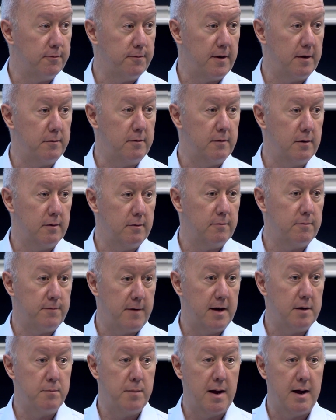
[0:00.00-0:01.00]
fed,
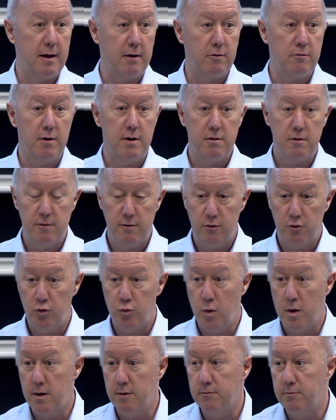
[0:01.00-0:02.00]
fed, banks, right? So there's
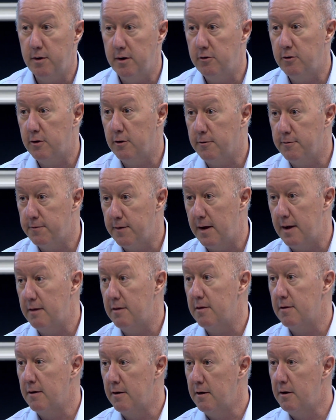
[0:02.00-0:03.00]
12 regional
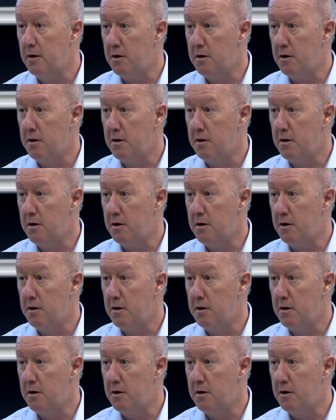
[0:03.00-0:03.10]
feds,